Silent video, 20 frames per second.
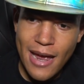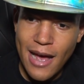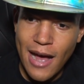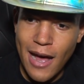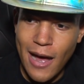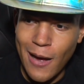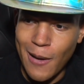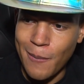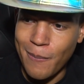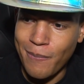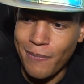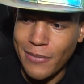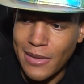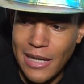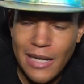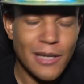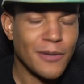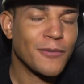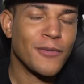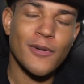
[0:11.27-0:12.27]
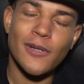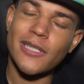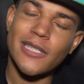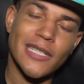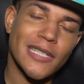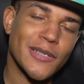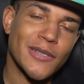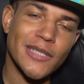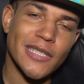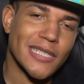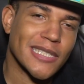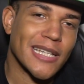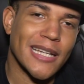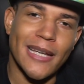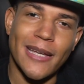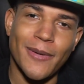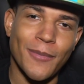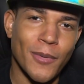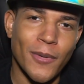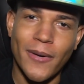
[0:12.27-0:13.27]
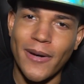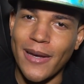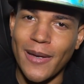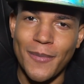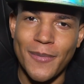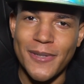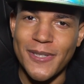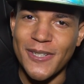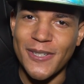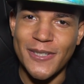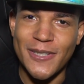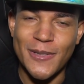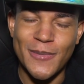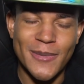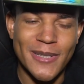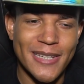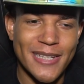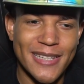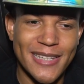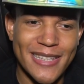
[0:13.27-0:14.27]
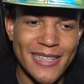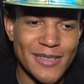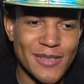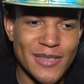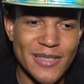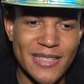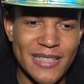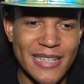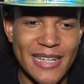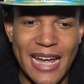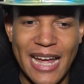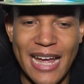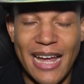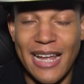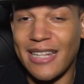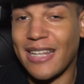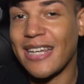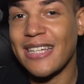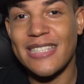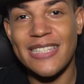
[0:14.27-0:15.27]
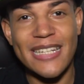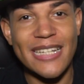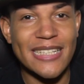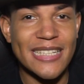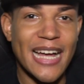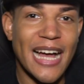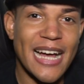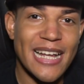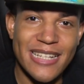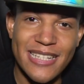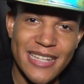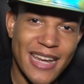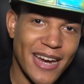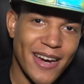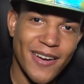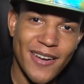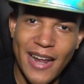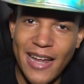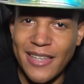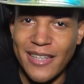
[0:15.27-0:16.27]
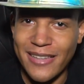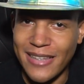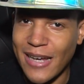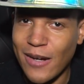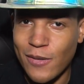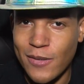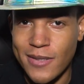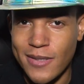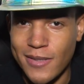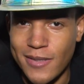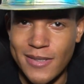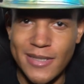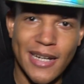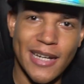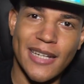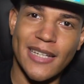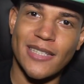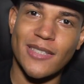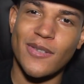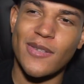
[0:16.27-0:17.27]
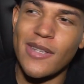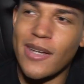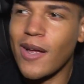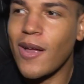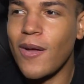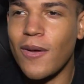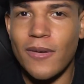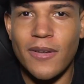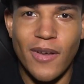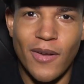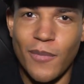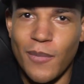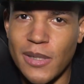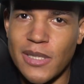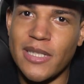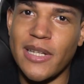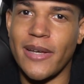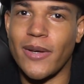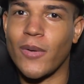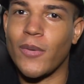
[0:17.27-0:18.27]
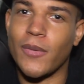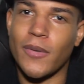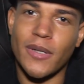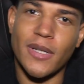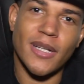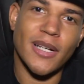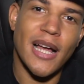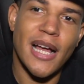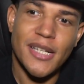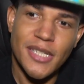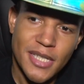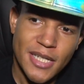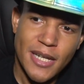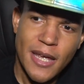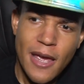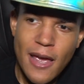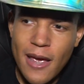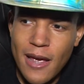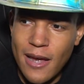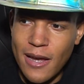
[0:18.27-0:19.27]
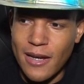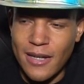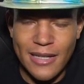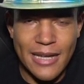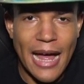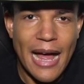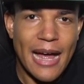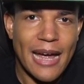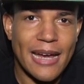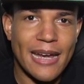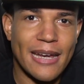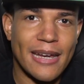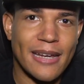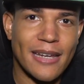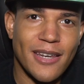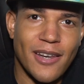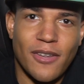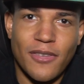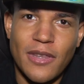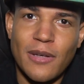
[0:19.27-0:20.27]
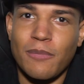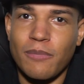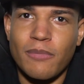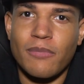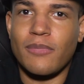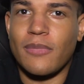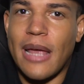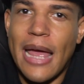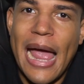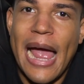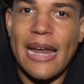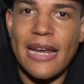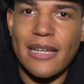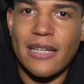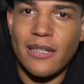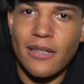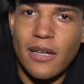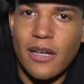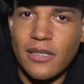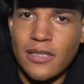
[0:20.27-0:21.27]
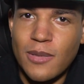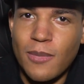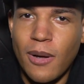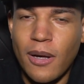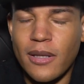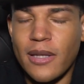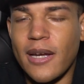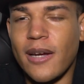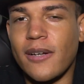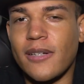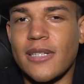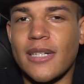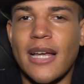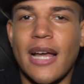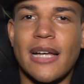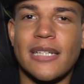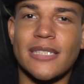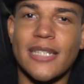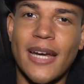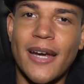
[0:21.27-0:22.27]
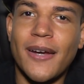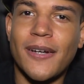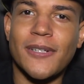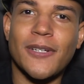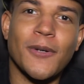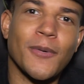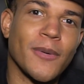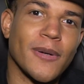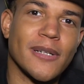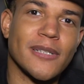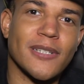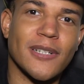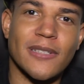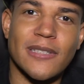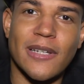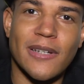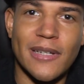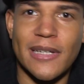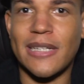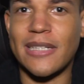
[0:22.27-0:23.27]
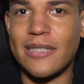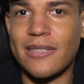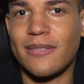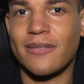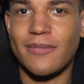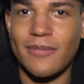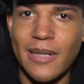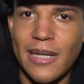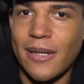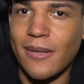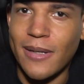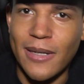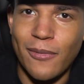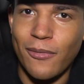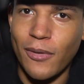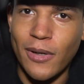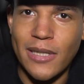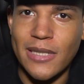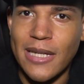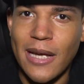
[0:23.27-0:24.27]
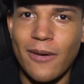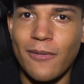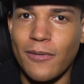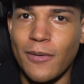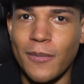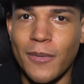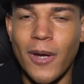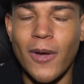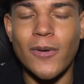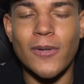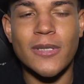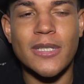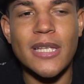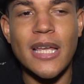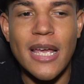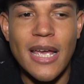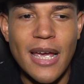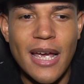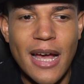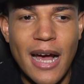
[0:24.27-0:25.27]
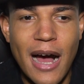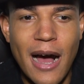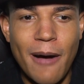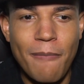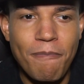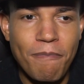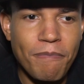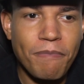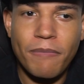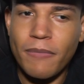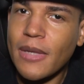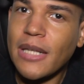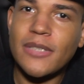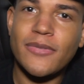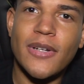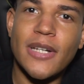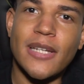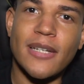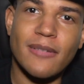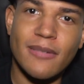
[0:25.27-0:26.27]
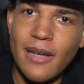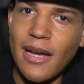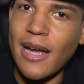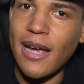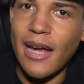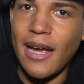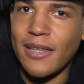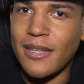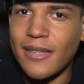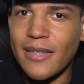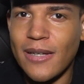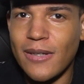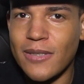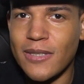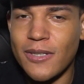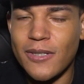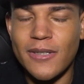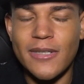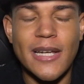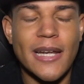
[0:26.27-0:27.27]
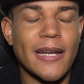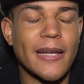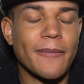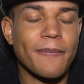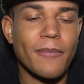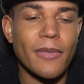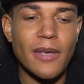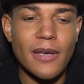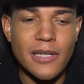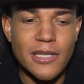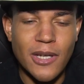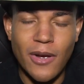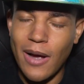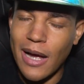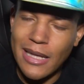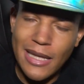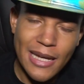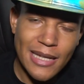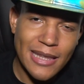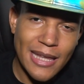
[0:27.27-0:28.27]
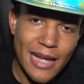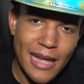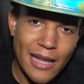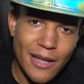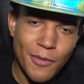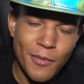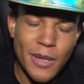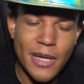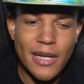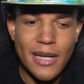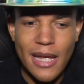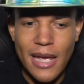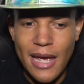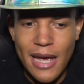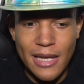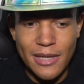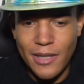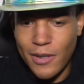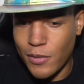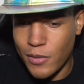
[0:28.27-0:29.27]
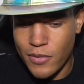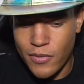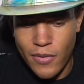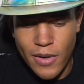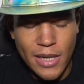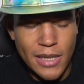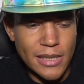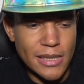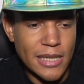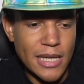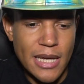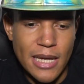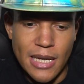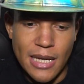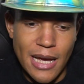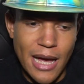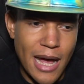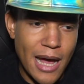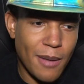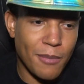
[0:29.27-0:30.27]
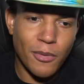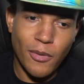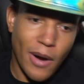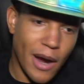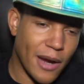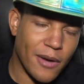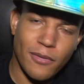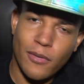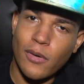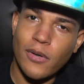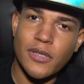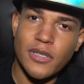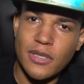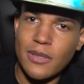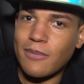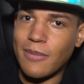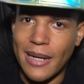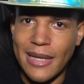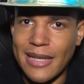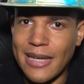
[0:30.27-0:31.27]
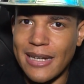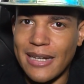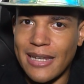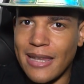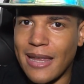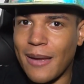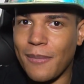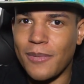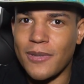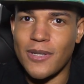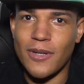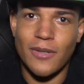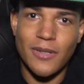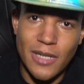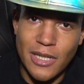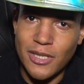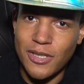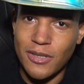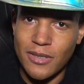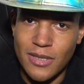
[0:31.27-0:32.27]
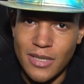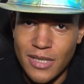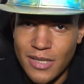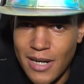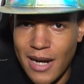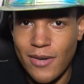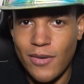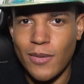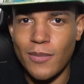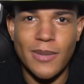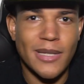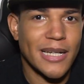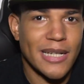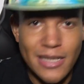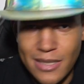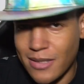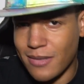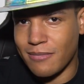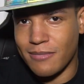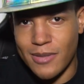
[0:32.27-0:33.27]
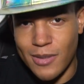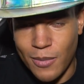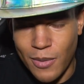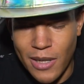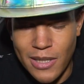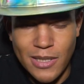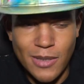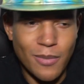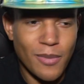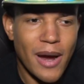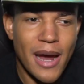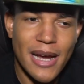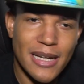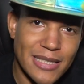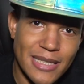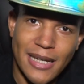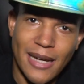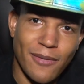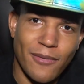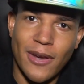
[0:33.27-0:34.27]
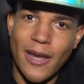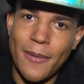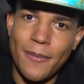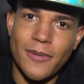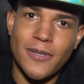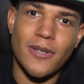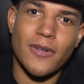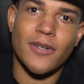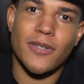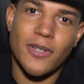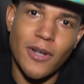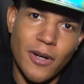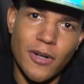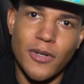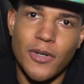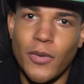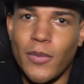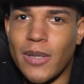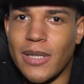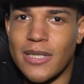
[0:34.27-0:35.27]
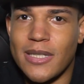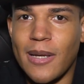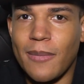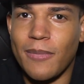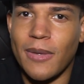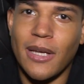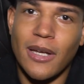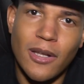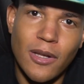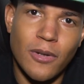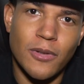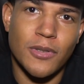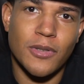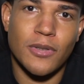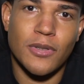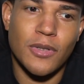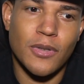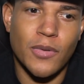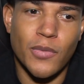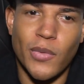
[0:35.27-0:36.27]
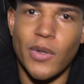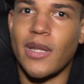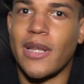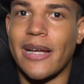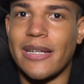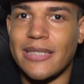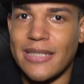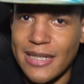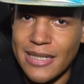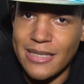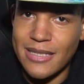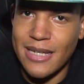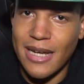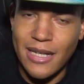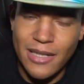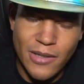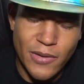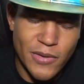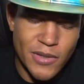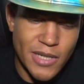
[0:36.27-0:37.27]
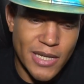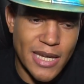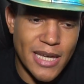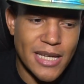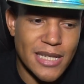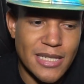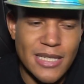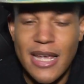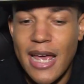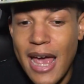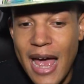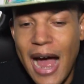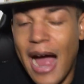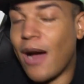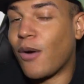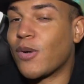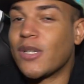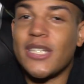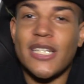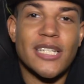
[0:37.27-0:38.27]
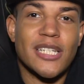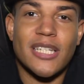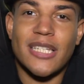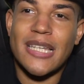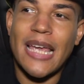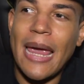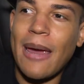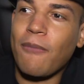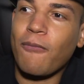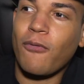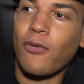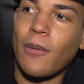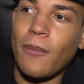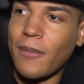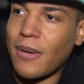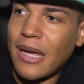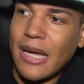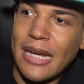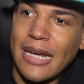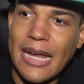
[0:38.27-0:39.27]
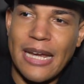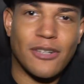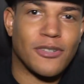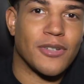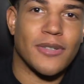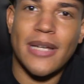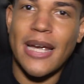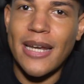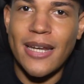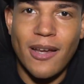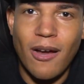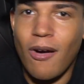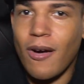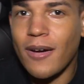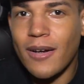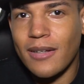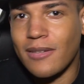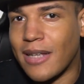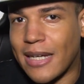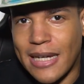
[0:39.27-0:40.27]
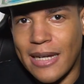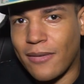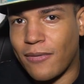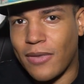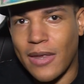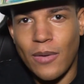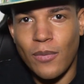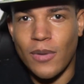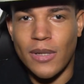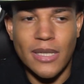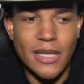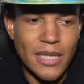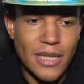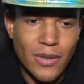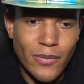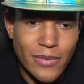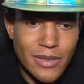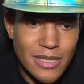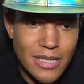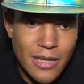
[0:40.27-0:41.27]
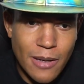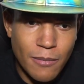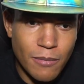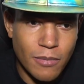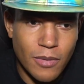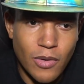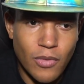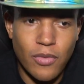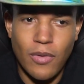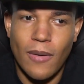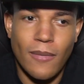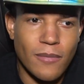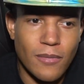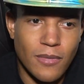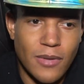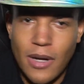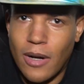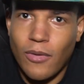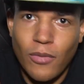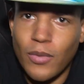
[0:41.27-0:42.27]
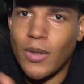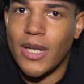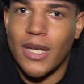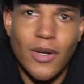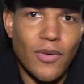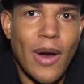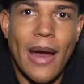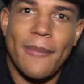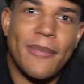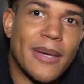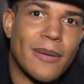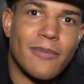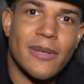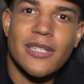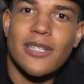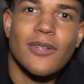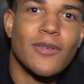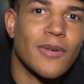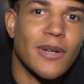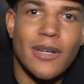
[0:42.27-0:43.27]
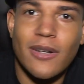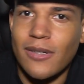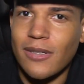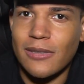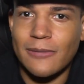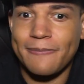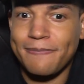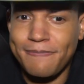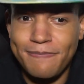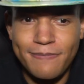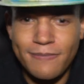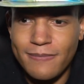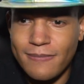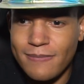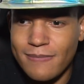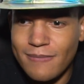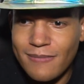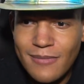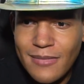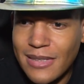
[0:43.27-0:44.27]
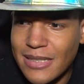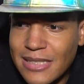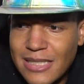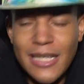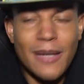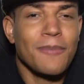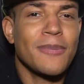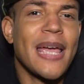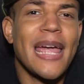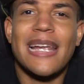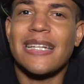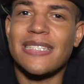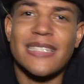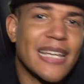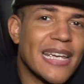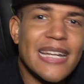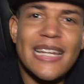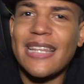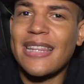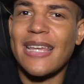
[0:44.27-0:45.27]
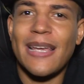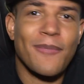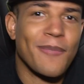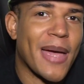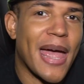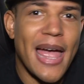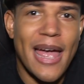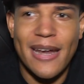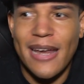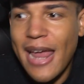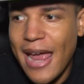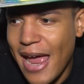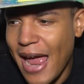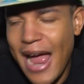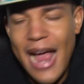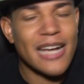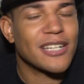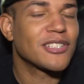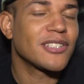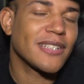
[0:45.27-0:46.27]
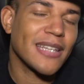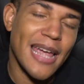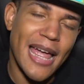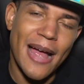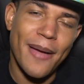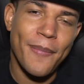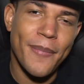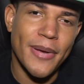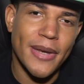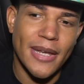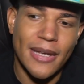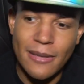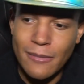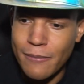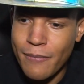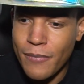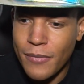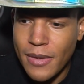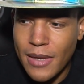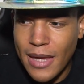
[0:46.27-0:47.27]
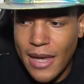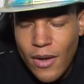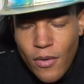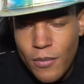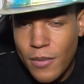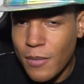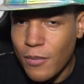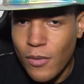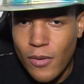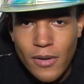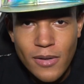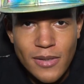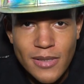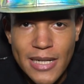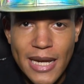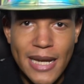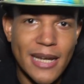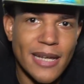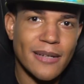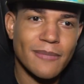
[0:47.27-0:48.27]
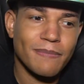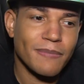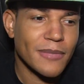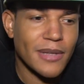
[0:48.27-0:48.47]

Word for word: Um, unfortunately, it was just like a boring episode to me. It was like, I, I like seeing Guy scared. I thought that was entertaining because it was like, oh, you know, much like older Kakashi, Guy, you know, them adding a, a small layer to Guy's character where it turns out he's like, he freaks out from ghosts. Um, that's funny. I, I thought that was entertaining. So, I like that element thought it was fun. Uh, Mirai, of course, by the end of the episode, does use the chakra blades. Surprise, surprise. Like every episode is her doing something closer to realizing exactly who she is. I wish it just came from an entertaining arc. Like if they were dealing with some, you know, really crappy mystery or some case, anything bad actually happening, it would be more entertaining.